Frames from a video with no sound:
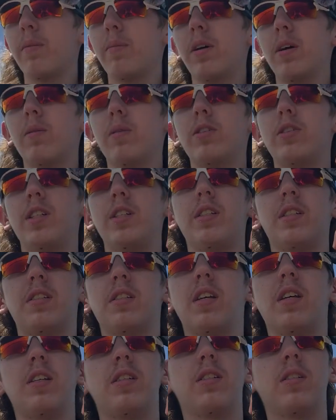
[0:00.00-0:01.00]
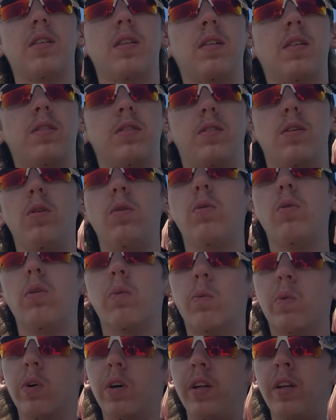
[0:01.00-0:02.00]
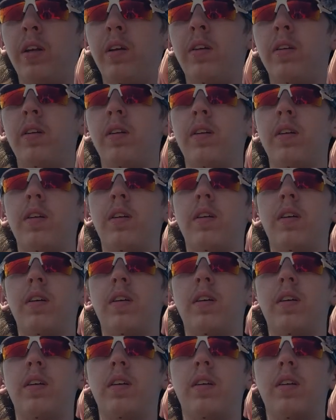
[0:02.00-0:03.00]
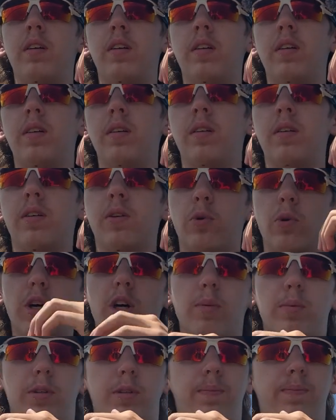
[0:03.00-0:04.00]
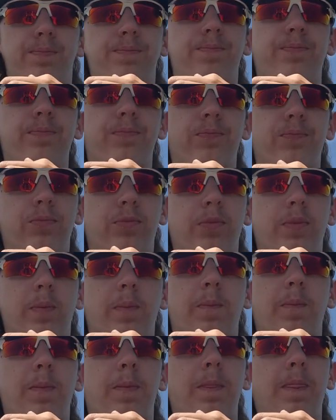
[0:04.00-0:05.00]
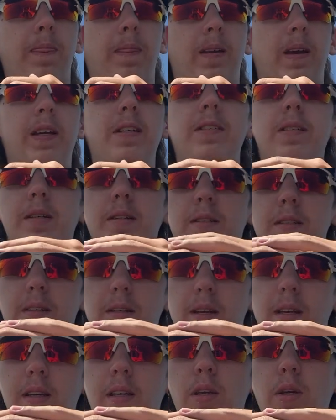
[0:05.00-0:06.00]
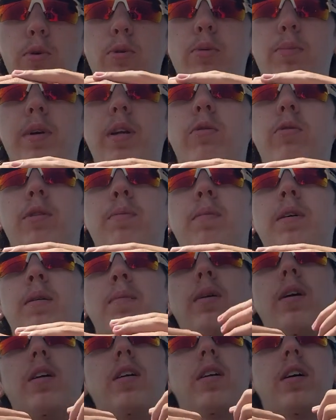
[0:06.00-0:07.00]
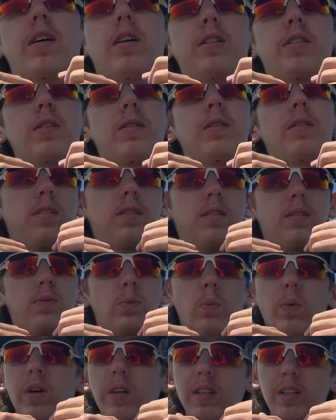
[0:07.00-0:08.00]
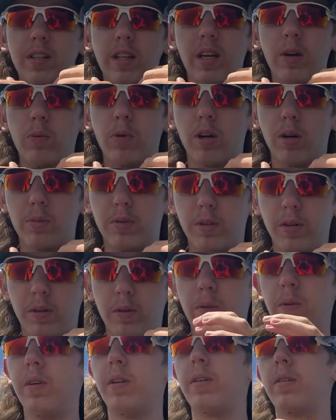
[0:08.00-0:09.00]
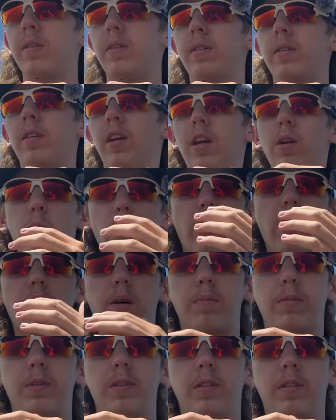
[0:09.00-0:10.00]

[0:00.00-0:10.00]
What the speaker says: about what Jesus says to the one robber. He says, today you will be with me in paradise. What did that robber do? He robbed.